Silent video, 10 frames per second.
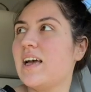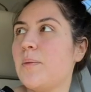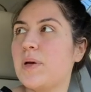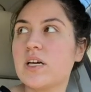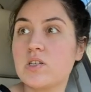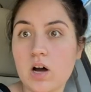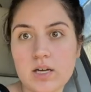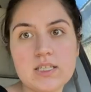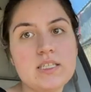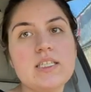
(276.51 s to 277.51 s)
because
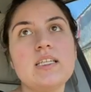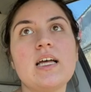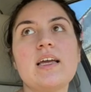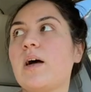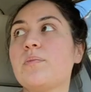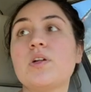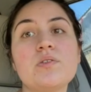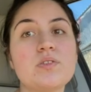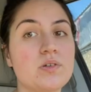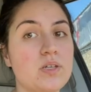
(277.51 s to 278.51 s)
honestly, like, I'm
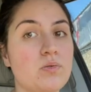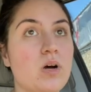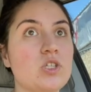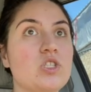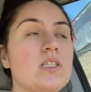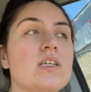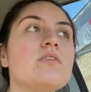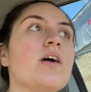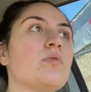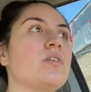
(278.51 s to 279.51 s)
close to going to Washington,
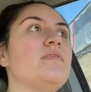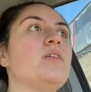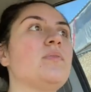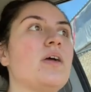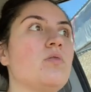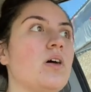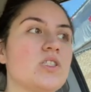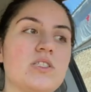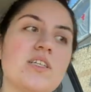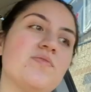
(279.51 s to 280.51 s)
so I want to film like
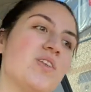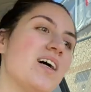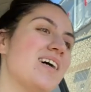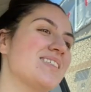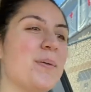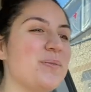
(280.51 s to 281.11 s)
Washington vlogs,